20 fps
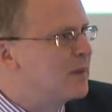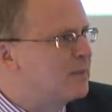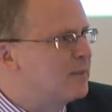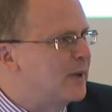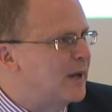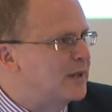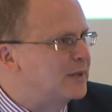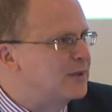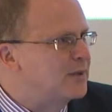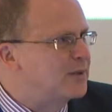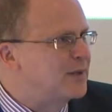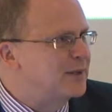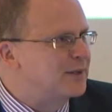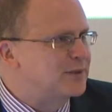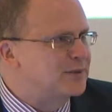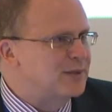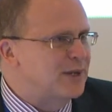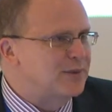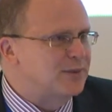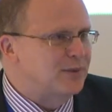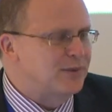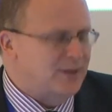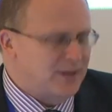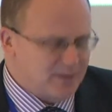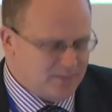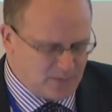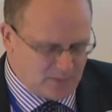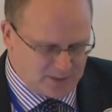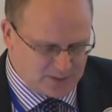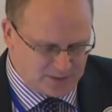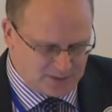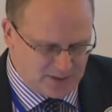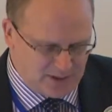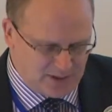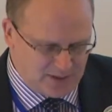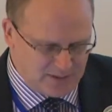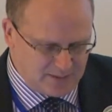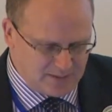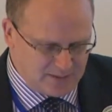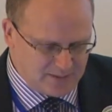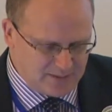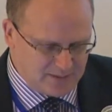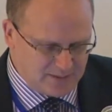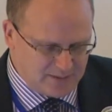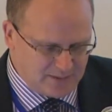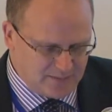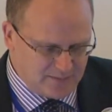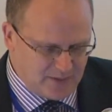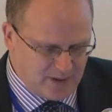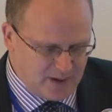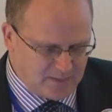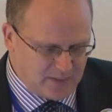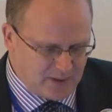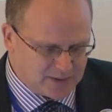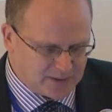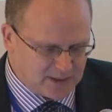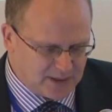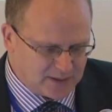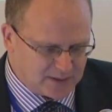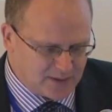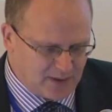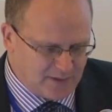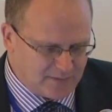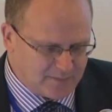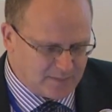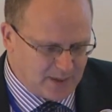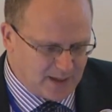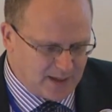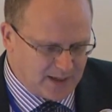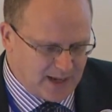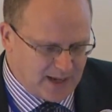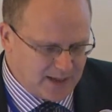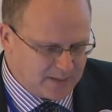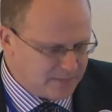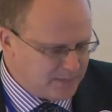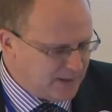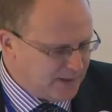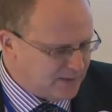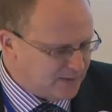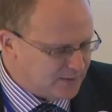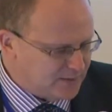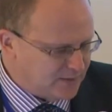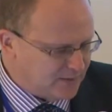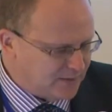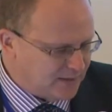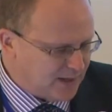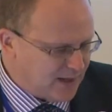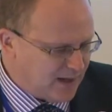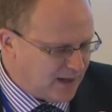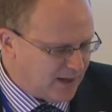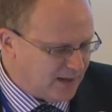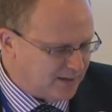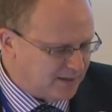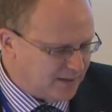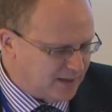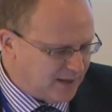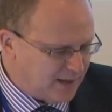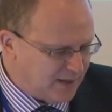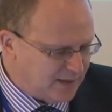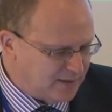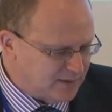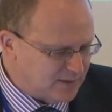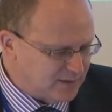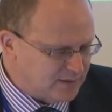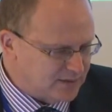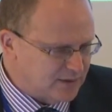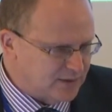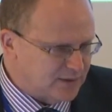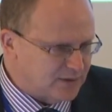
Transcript: But I do think the central theme was uh, very much kicked off by Ann Peters early on, and she